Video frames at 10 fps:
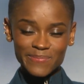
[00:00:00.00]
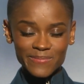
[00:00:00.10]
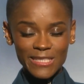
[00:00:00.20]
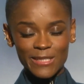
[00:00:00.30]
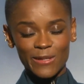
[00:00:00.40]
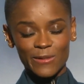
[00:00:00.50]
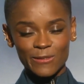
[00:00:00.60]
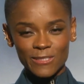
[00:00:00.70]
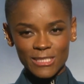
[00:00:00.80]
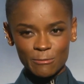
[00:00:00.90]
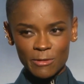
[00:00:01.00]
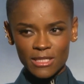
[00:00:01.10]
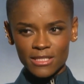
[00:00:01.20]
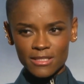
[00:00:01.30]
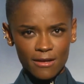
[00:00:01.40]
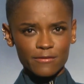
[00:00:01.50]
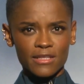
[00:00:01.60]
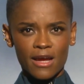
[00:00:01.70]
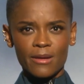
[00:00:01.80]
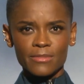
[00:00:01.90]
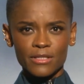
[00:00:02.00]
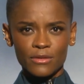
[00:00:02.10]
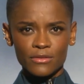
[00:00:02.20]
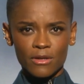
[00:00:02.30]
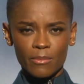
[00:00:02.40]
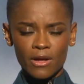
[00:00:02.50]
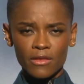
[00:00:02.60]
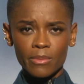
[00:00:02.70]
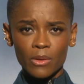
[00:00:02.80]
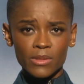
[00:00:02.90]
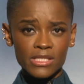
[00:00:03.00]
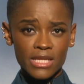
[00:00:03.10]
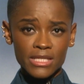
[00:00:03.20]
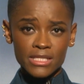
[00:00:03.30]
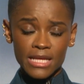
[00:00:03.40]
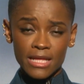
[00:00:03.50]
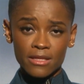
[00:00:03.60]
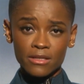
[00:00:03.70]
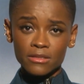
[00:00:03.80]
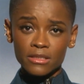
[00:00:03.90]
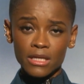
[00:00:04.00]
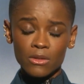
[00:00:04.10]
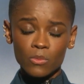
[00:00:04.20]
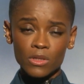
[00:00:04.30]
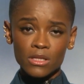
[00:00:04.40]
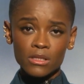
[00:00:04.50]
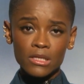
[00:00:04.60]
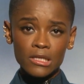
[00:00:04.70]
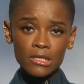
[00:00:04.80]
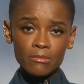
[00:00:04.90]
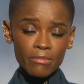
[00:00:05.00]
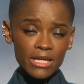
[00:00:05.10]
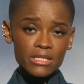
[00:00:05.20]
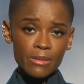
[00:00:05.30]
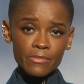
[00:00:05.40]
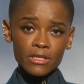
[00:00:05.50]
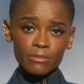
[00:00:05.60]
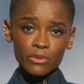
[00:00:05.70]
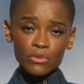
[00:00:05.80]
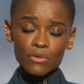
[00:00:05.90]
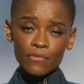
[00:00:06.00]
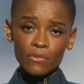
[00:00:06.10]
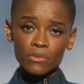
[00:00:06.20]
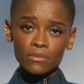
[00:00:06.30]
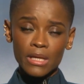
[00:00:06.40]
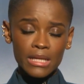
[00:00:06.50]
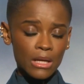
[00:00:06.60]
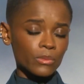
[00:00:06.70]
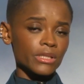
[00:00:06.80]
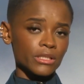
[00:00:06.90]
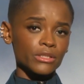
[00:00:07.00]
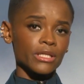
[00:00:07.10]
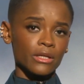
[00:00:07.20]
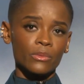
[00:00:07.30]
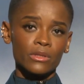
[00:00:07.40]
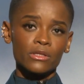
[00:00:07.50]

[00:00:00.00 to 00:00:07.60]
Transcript: You know, it's been a tough time to lose our brother, we stayed together and we made something beautiful, and now we can share it with you